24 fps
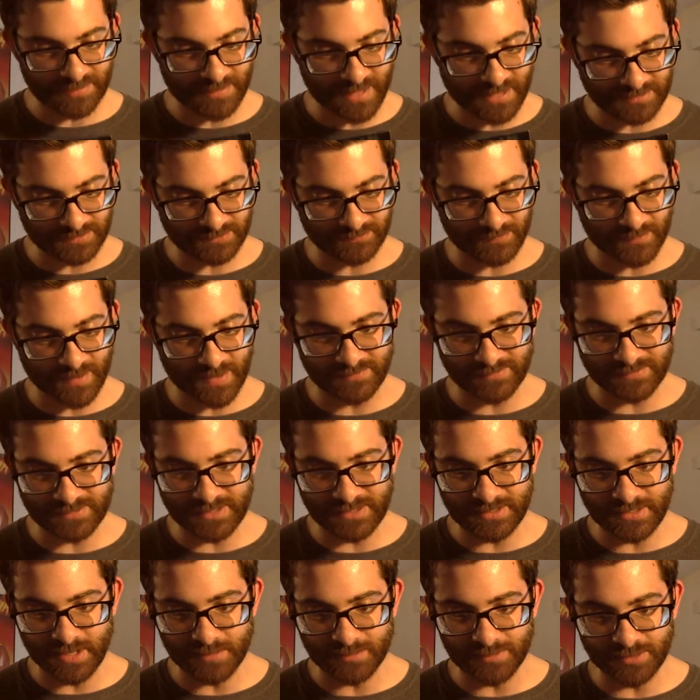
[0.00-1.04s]
from
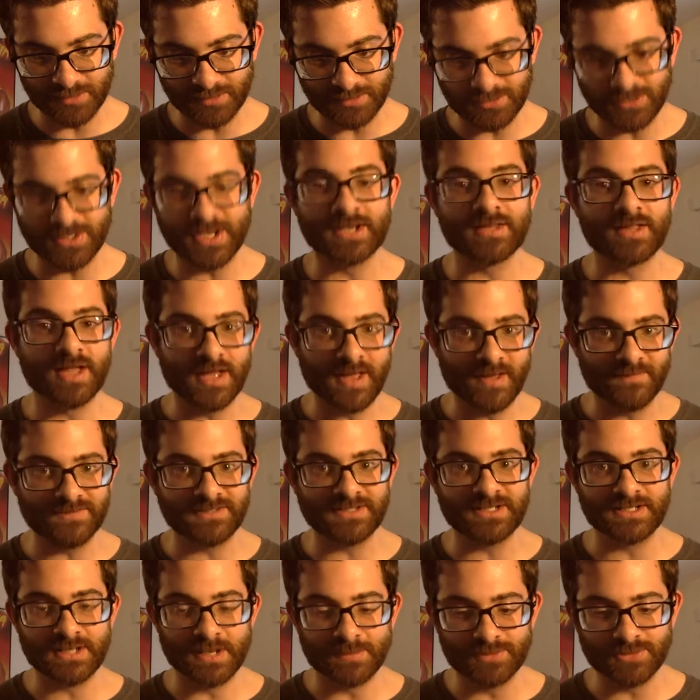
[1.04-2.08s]
FCW, so you get a lot of
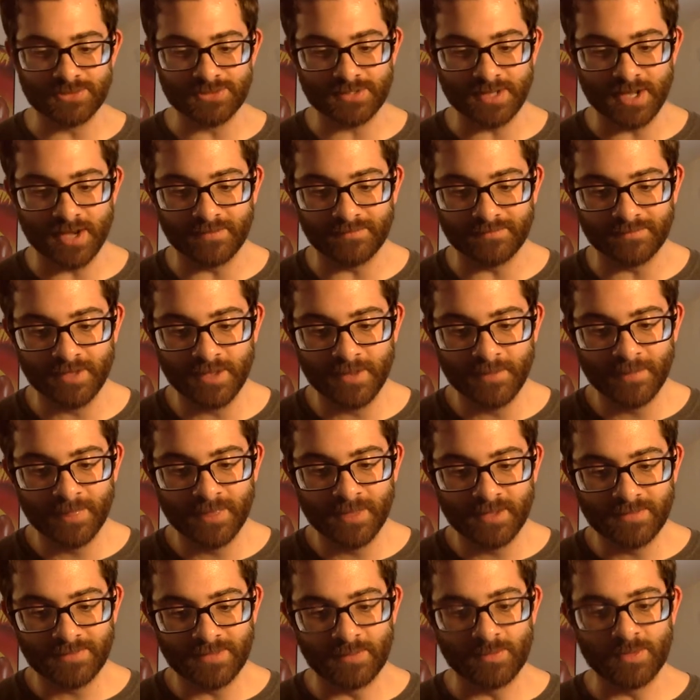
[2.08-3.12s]
FCW stuff.
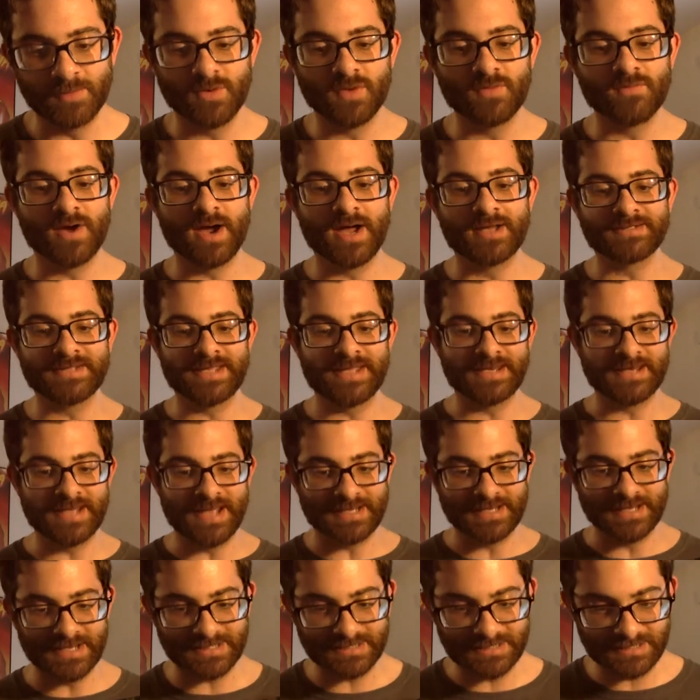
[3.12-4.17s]
Then we move on to
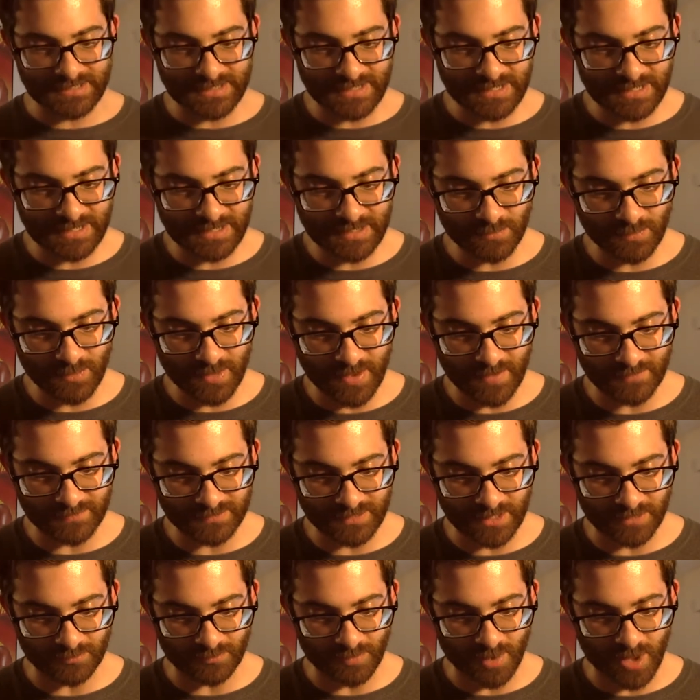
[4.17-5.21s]
NXT. We have
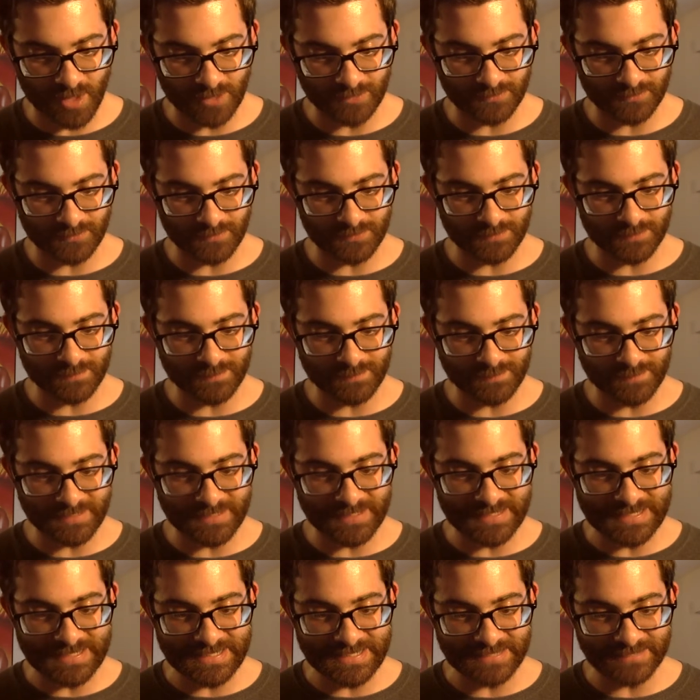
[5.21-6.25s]
Seth Rollins versus
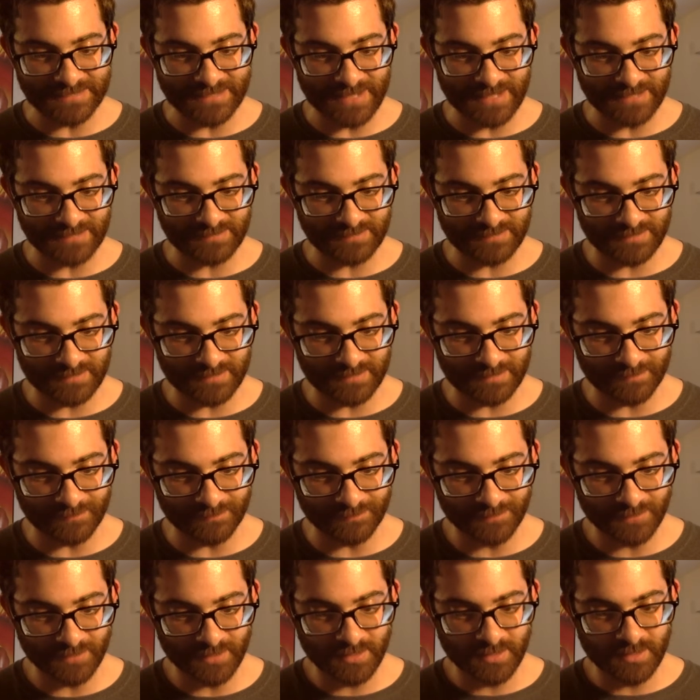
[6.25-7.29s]
Big E
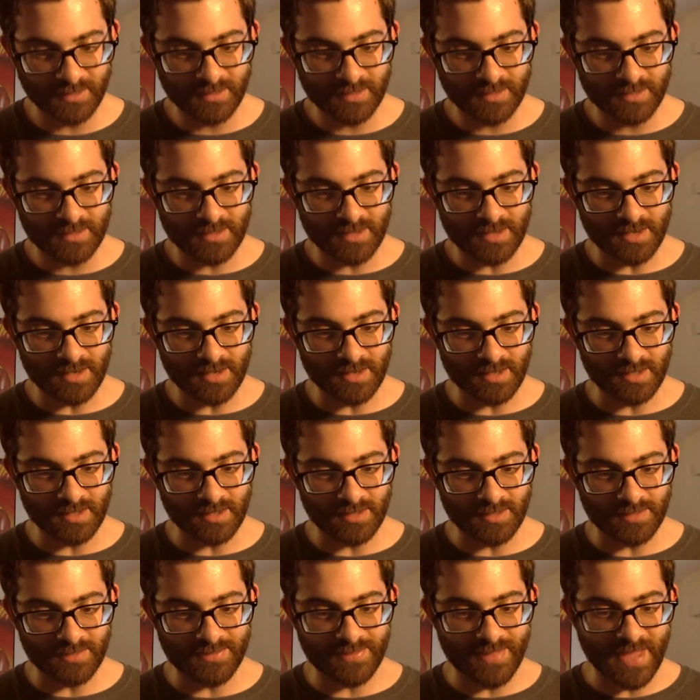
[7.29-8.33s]
Langston.
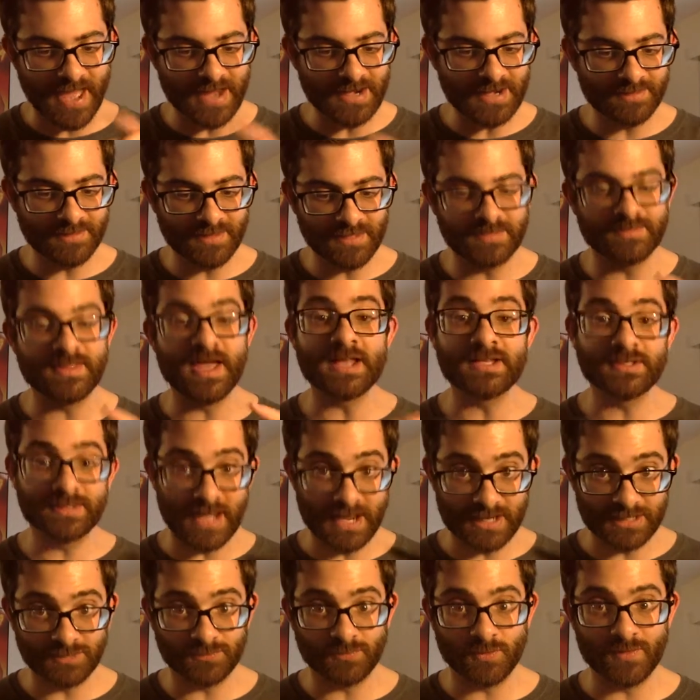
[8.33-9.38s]
That I think that
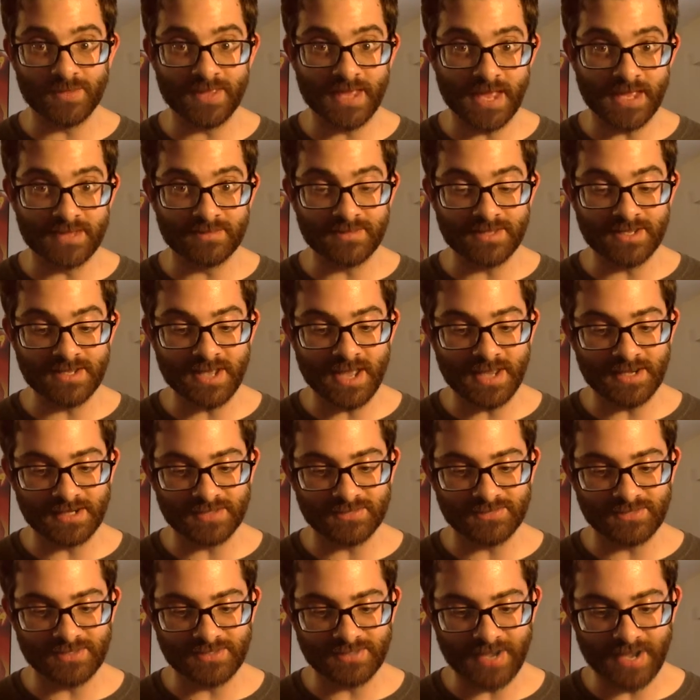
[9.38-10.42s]
is for the
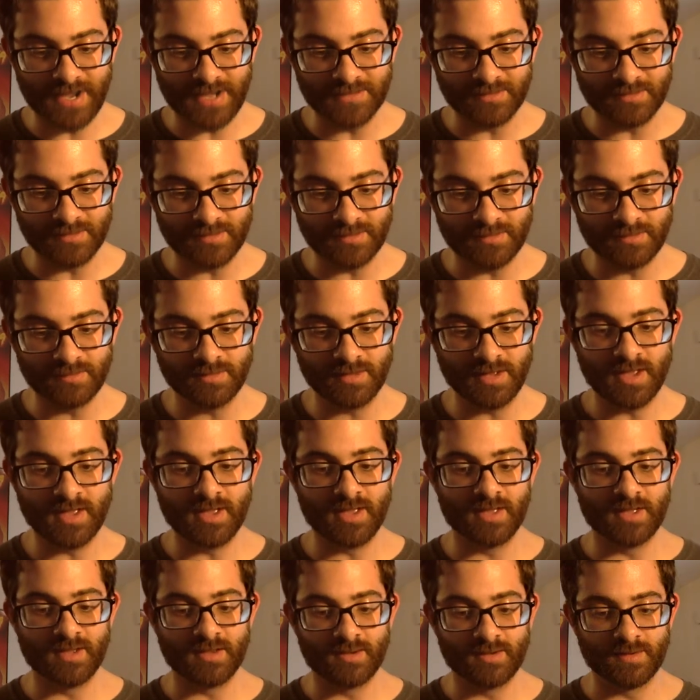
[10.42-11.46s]
NXT title.
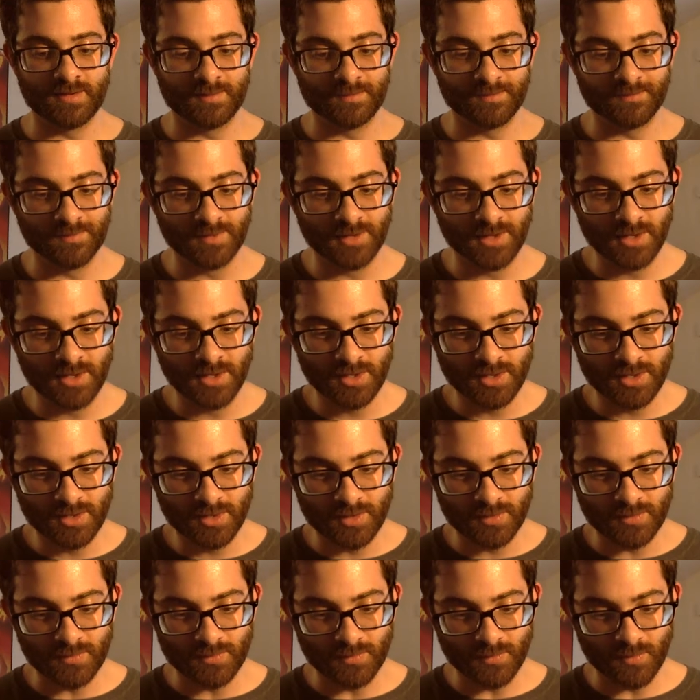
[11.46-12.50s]

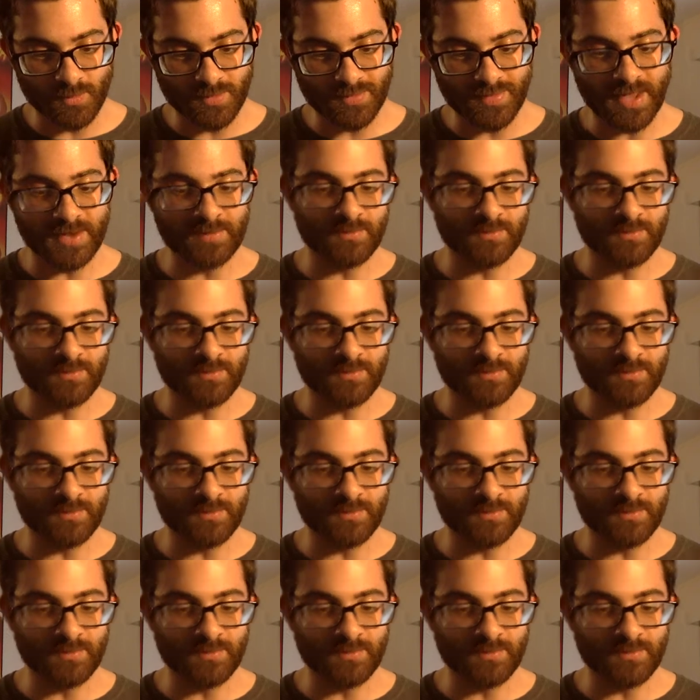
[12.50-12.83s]
We